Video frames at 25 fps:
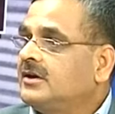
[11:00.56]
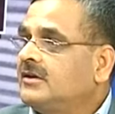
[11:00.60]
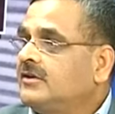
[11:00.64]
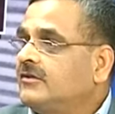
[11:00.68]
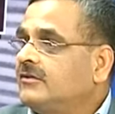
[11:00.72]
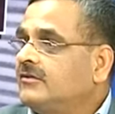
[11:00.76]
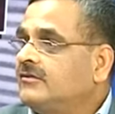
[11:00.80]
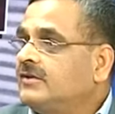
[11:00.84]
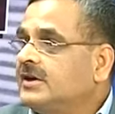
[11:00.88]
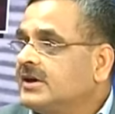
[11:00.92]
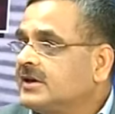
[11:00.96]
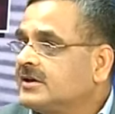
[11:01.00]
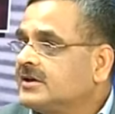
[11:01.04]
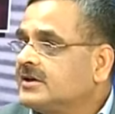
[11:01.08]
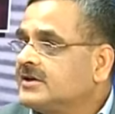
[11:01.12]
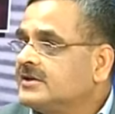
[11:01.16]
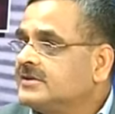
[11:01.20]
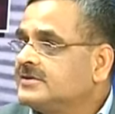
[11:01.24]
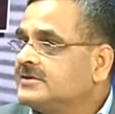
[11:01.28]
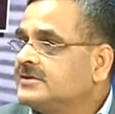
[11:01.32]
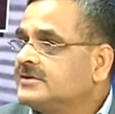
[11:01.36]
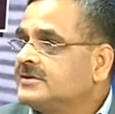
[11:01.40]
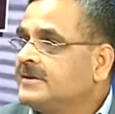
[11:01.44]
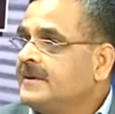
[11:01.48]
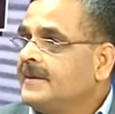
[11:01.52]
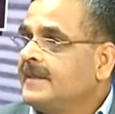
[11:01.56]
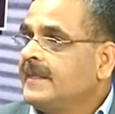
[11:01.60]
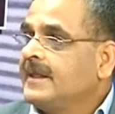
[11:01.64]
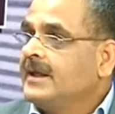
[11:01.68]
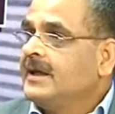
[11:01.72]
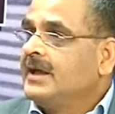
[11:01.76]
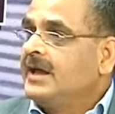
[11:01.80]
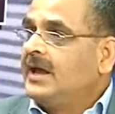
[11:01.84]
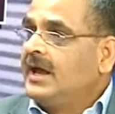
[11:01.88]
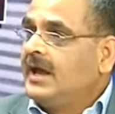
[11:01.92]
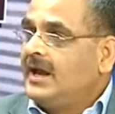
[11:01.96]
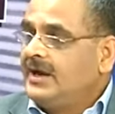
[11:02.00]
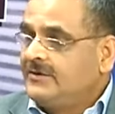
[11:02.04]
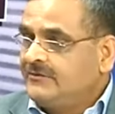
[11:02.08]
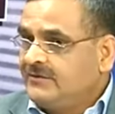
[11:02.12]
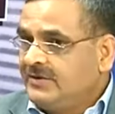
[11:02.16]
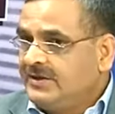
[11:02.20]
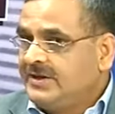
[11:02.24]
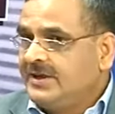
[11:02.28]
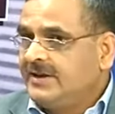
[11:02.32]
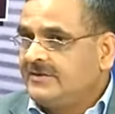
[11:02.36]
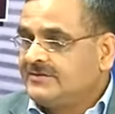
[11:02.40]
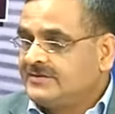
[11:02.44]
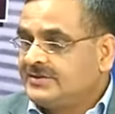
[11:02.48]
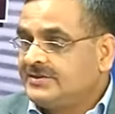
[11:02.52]
workers. And we
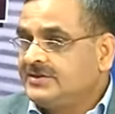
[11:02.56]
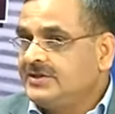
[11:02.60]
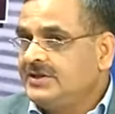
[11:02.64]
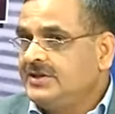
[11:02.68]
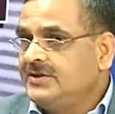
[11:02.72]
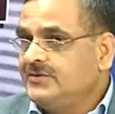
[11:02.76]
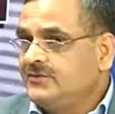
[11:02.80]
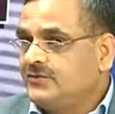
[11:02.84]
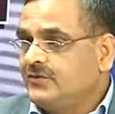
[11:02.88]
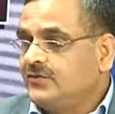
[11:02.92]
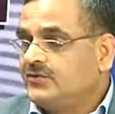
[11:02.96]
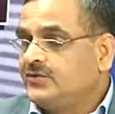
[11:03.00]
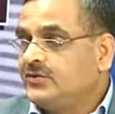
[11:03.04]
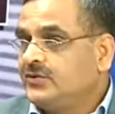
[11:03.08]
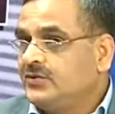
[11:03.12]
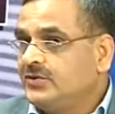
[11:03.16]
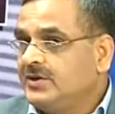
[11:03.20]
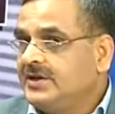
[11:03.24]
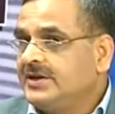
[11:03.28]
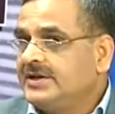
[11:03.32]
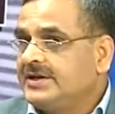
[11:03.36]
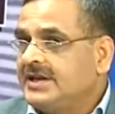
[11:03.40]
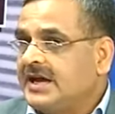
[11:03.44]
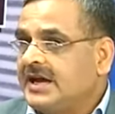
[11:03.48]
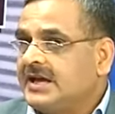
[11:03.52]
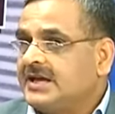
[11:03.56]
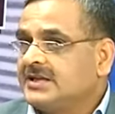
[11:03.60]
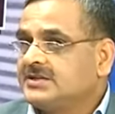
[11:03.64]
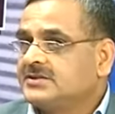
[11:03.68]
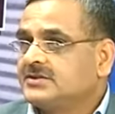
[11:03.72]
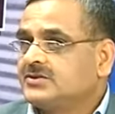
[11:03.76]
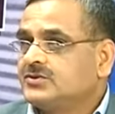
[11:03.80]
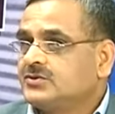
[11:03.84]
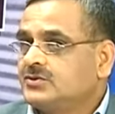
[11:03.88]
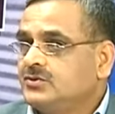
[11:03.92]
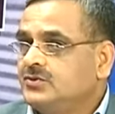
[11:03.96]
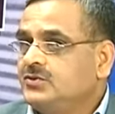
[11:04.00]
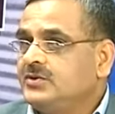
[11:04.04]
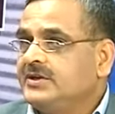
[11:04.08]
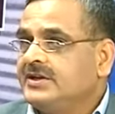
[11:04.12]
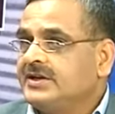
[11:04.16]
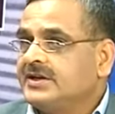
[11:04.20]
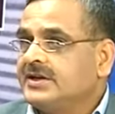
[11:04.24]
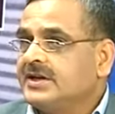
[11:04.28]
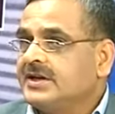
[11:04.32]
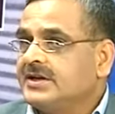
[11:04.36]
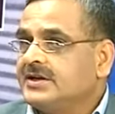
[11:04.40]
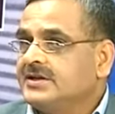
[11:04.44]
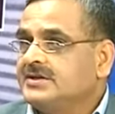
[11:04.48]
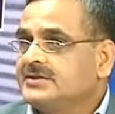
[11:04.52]
have seen during last 2
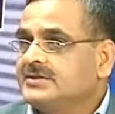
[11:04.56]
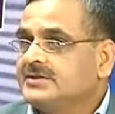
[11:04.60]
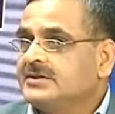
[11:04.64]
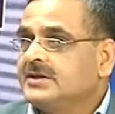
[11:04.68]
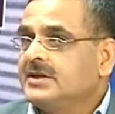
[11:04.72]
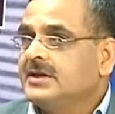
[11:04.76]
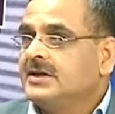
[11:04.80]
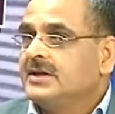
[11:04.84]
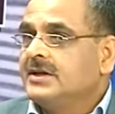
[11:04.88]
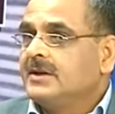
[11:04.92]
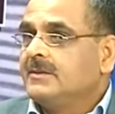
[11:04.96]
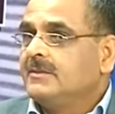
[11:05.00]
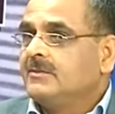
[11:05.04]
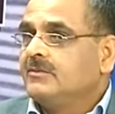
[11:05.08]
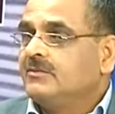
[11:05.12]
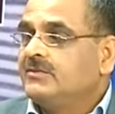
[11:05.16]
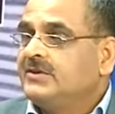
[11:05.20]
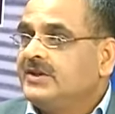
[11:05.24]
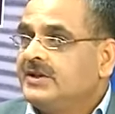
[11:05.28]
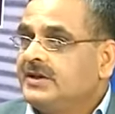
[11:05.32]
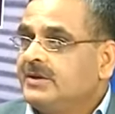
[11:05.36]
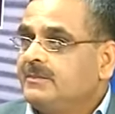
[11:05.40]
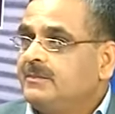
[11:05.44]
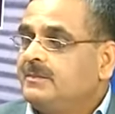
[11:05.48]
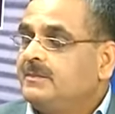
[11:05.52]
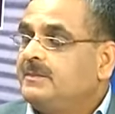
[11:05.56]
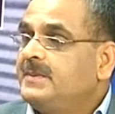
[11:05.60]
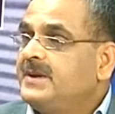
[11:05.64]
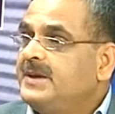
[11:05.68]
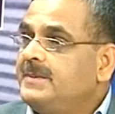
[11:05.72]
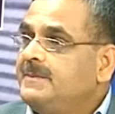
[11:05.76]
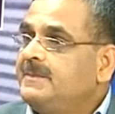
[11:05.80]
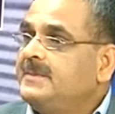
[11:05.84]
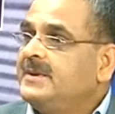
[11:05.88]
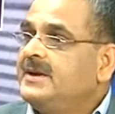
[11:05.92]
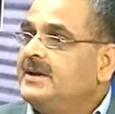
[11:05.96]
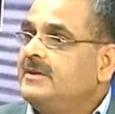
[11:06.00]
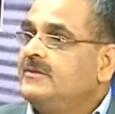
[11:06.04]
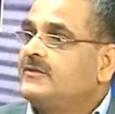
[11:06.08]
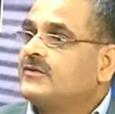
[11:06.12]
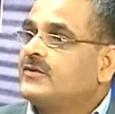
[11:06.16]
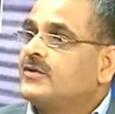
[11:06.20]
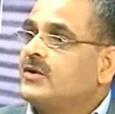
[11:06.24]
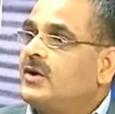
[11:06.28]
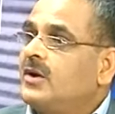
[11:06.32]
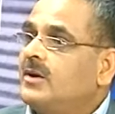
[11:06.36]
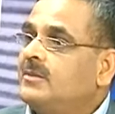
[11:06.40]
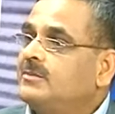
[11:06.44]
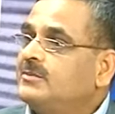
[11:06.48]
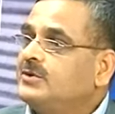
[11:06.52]
decades, the people
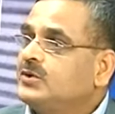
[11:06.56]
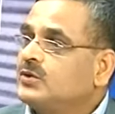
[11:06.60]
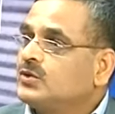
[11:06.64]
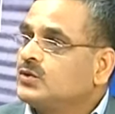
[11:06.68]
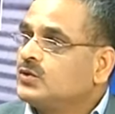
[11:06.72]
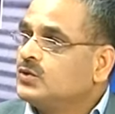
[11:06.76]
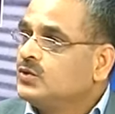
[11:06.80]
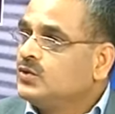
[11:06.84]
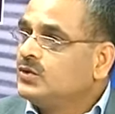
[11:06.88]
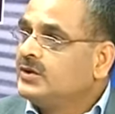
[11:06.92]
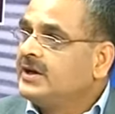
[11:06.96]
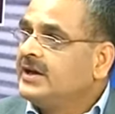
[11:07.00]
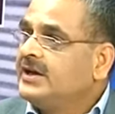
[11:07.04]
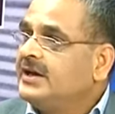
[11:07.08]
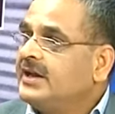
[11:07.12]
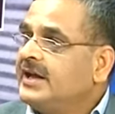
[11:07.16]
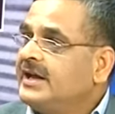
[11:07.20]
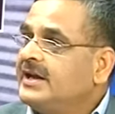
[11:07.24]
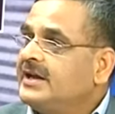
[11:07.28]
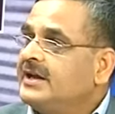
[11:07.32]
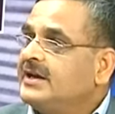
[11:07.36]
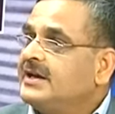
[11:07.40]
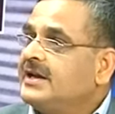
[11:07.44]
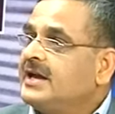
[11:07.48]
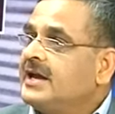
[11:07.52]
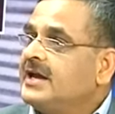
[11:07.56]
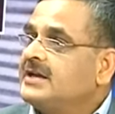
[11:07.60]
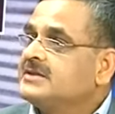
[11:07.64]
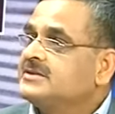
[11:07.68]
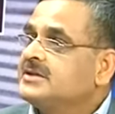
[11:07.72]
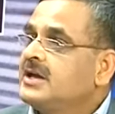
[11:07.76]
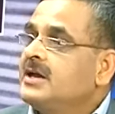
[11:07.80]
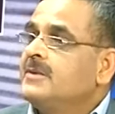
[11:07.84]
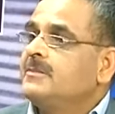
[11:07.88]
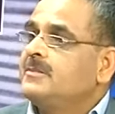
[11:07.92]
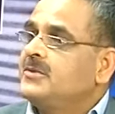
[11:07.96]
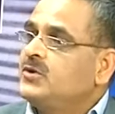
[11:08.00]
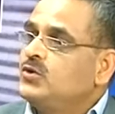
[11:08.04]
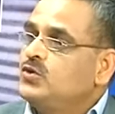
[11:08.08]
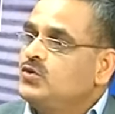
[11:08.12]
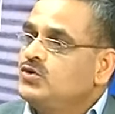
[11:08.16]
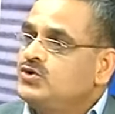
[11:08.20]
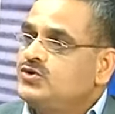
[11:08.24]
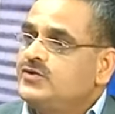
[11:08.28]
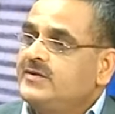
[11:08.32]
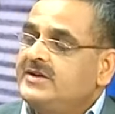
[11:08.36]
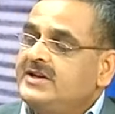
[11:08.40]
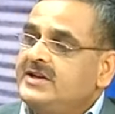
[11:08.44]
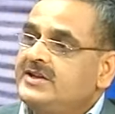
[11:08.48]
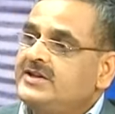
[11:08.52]
from the rural areas,
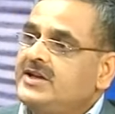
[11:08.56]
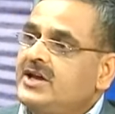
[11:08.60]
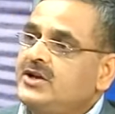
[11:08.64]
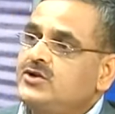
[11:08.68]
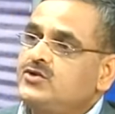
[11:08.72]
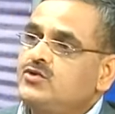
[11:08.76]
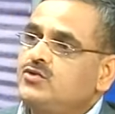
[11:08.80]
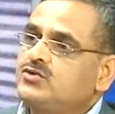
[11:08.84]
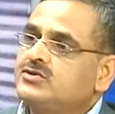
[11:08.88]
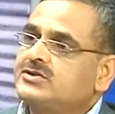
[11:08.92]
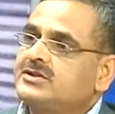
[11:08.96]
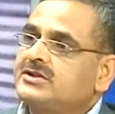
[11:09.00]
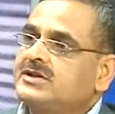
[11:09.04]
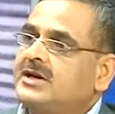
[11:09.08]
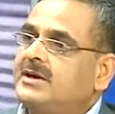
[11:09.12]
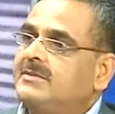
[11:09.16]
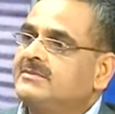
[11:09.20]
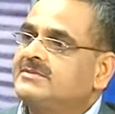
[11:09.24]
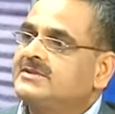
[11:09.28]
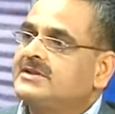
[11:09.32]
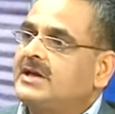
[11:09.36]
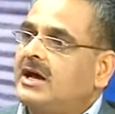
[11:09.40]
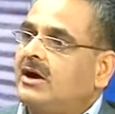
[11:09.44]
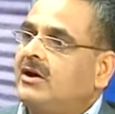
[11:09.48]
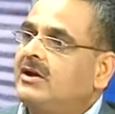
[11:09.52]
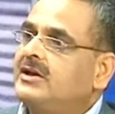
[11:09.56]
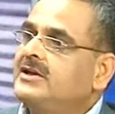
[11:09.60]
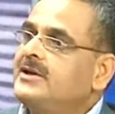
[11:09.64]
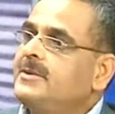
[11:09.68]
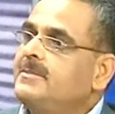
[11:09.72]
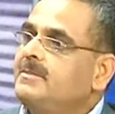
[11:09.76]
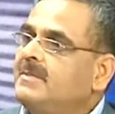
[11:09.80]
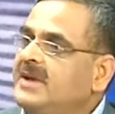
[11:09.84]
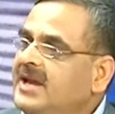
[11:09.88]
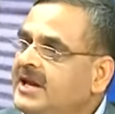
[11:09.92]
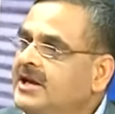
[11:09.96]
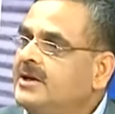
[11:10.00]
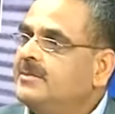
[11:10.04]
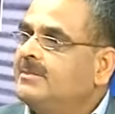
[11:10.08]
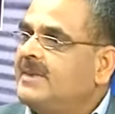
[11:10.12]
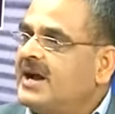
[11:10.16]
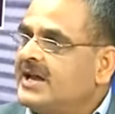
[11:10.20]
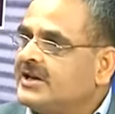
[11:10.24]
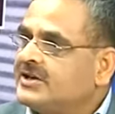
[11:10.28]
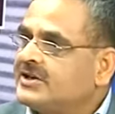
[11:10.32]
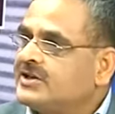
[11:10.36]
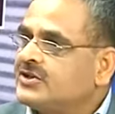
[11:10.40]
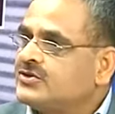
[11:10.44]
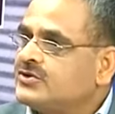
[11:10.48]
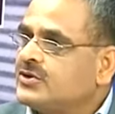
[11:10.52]
usually they used to come, only male
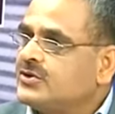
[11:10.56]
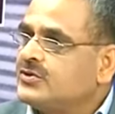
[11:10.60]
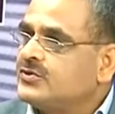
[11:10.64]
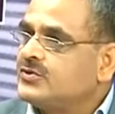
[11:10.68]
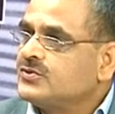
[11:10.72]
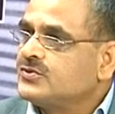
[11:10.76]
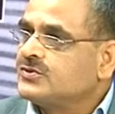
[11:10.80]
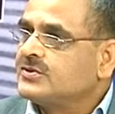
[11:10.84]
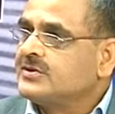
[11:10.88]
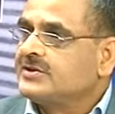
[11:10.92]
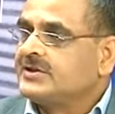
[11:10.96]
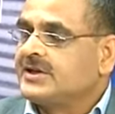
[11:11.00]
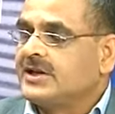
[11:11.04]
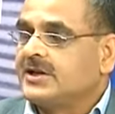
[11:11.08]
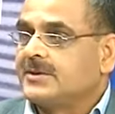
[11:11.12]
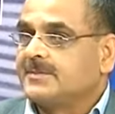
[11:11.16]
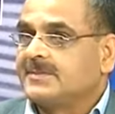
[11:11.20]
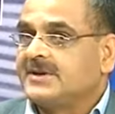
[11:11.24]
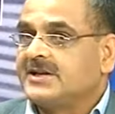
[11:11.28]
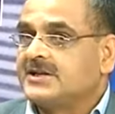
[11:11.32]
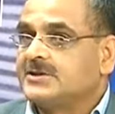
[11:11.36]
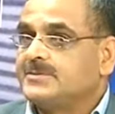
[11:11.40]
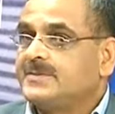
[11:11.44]
migration used to take place.